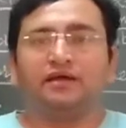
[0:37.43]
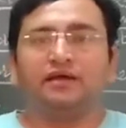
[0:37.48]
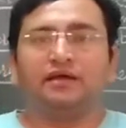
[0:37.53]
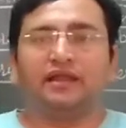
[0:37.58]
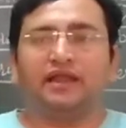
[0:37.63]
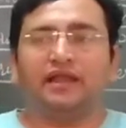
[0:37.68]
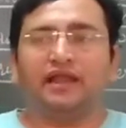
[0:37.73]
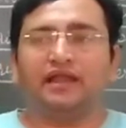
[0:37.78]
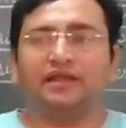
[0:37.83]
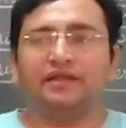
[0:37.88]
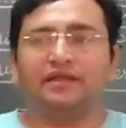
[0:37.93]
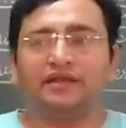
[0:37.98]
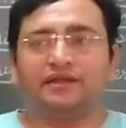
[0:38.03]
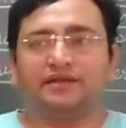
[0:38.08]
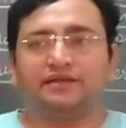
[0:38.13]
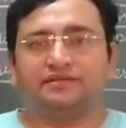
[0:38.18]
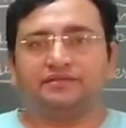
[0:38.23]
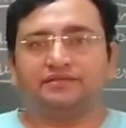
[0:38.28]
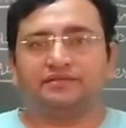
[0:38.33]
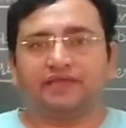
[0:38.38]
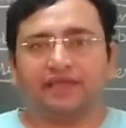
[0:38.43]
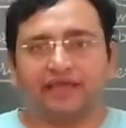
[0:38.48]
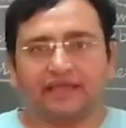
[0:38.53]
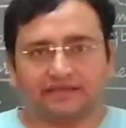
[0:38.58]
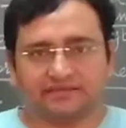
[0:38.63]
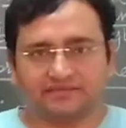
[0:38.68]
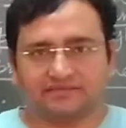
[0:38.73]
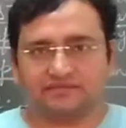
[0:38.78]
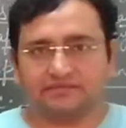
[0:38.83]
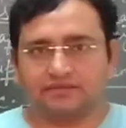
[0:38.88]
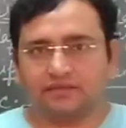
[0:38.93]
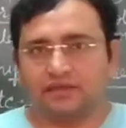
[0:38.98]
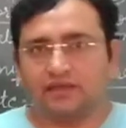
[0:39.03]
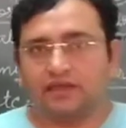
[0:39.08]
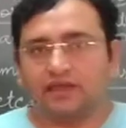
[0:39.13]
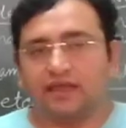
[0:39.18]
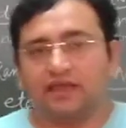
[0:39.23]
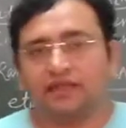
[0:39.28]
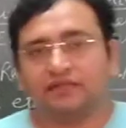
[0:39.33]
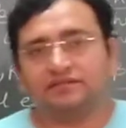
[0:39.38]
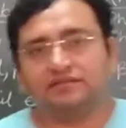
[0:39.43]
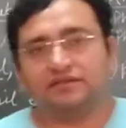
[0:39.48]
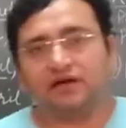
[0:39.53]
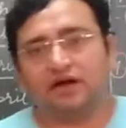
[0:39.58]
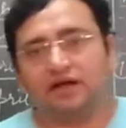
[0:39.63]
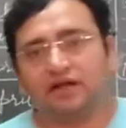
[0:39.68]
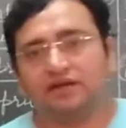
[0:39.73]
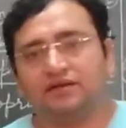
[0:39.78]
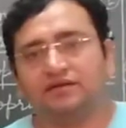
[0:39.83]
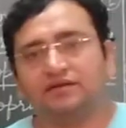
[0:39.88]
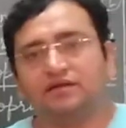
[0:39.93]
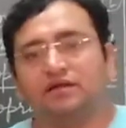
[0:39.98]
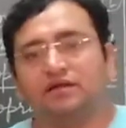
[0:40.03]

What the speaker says: related things. In third